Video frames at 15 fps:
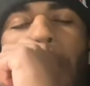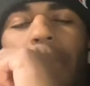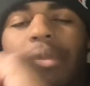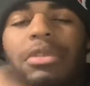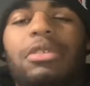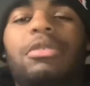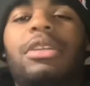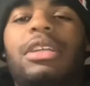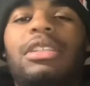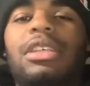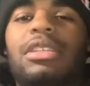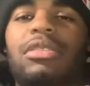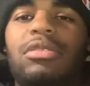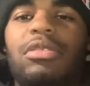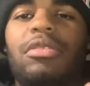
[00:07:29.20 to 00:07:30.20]
So when I
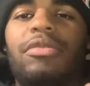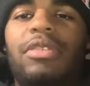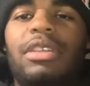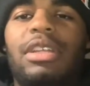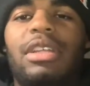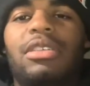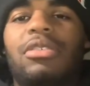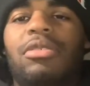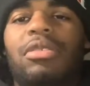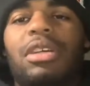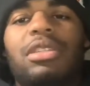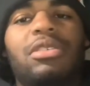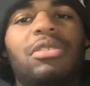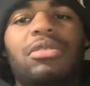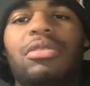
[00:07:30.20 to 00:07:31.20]
test drove the Daytona,
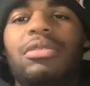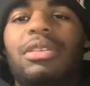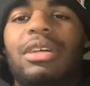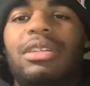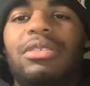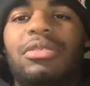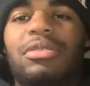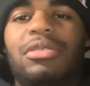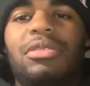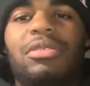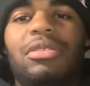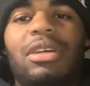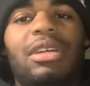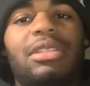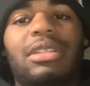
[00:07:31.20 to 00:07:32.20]
I told the
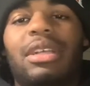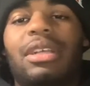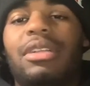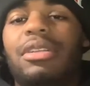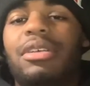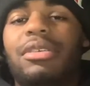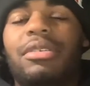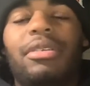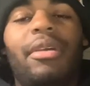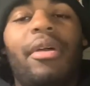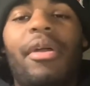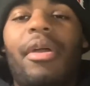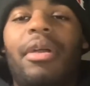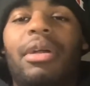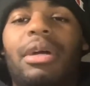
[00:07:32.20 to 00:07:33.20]
dude, I was like, look,
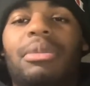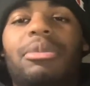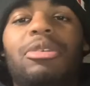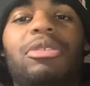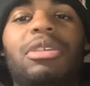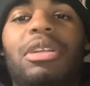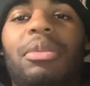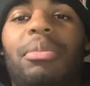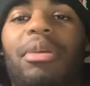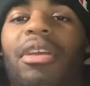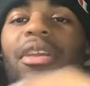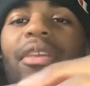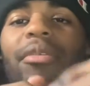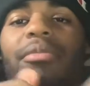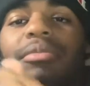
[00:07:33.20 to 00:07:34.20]
I'm only gonna
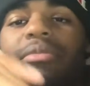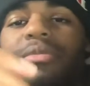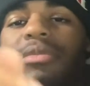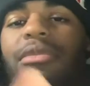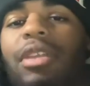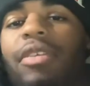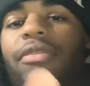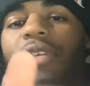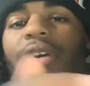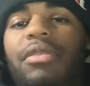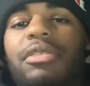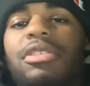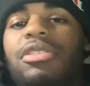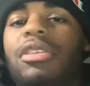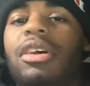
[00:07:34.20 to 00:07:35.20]
pay
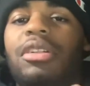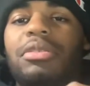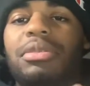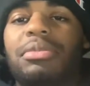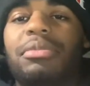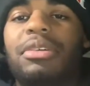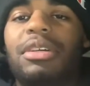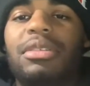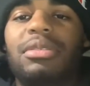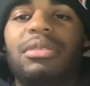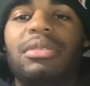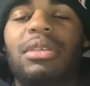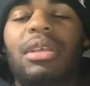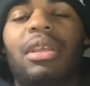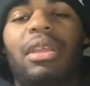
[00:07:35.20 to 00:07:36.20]
$500 a month,
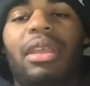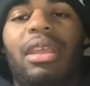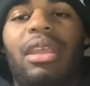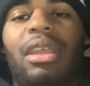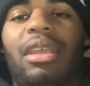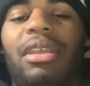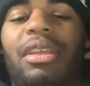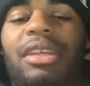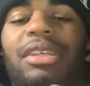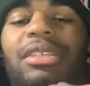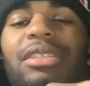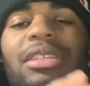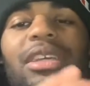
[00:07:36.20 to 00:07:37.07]
and